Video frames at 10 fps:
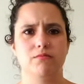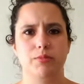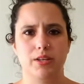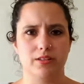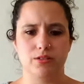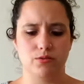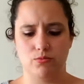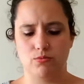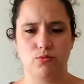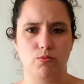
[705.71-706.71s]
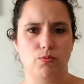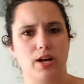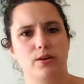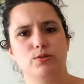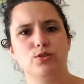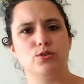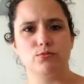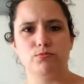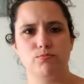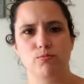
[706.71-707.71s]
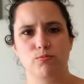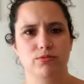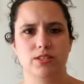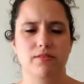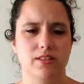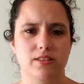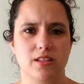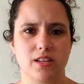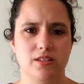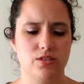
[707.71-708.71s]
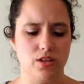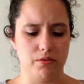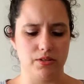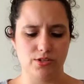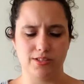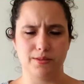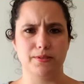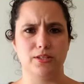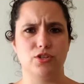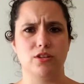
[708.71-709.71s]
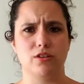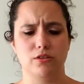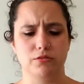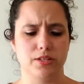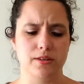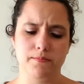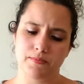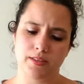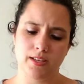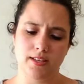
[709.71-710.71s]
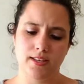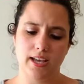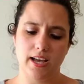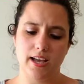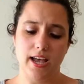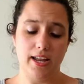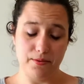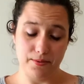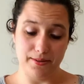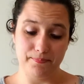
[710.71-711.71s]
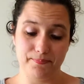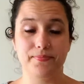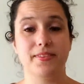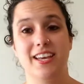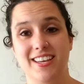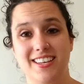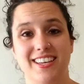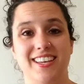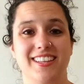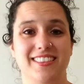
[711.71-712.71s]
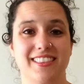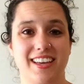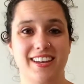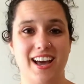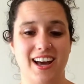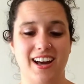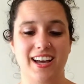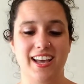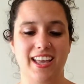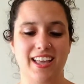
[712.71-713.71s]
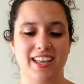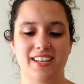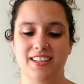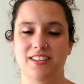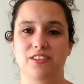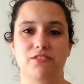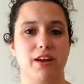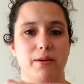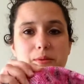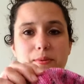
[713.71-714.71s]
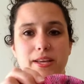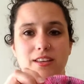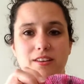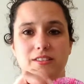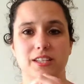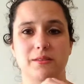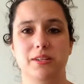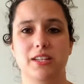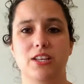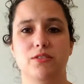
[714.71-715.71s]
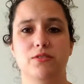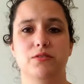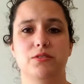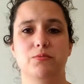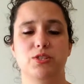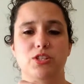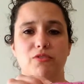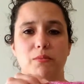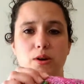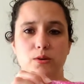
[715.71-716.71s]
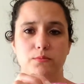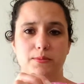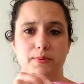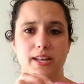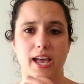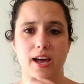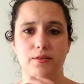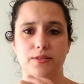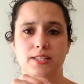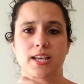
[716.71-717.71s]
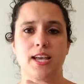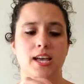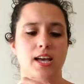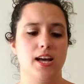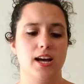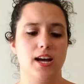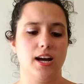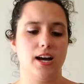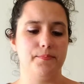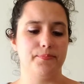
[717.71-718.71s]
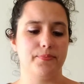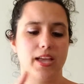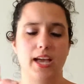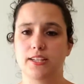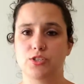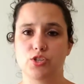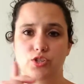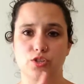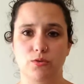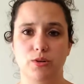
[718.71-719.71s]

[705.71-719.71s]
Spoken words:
because why would you save that to the end to sew it? Just slip stitch it closed. Anyway, then I grabbed the pink yarn that I'm going to use, which is from a homespun house, and just start